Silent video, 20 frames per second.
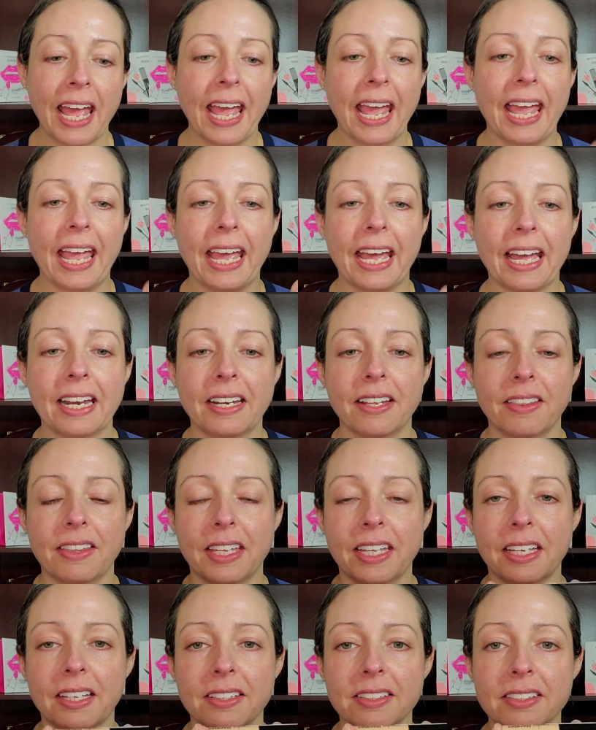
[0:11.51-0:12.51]
and
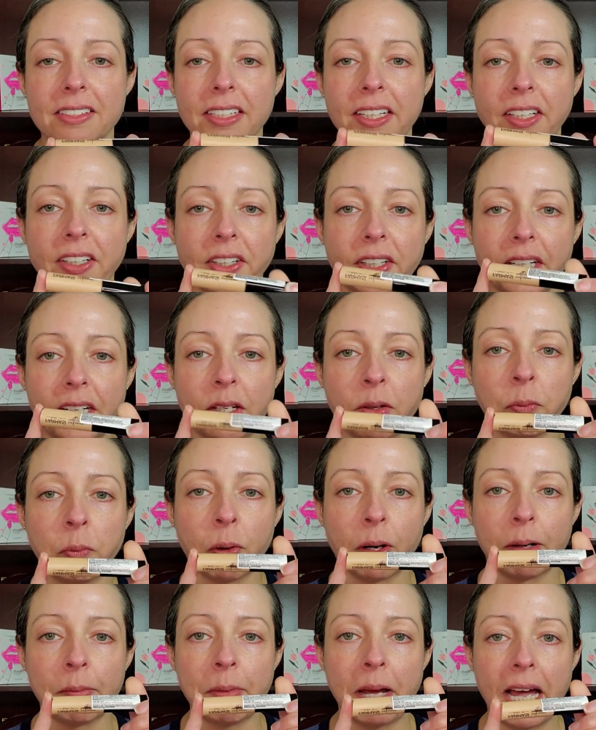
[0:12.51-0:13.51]
the concealer in
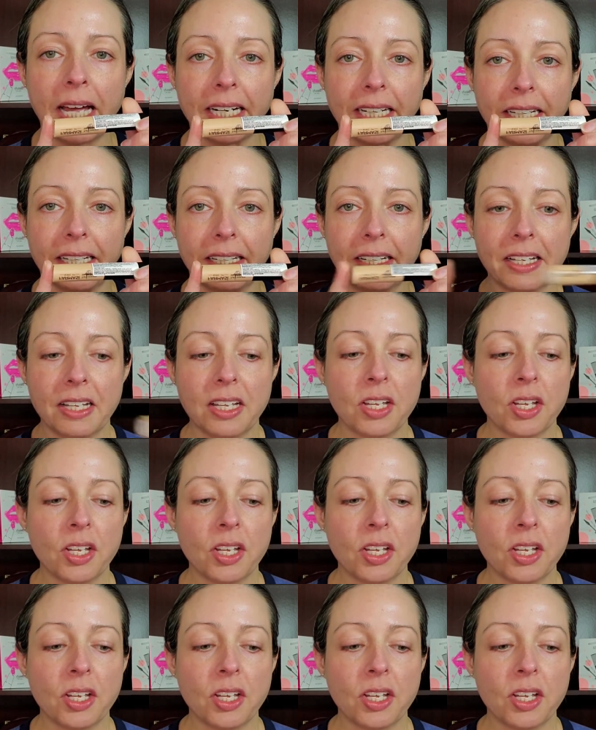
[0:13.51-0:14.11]
warm honey.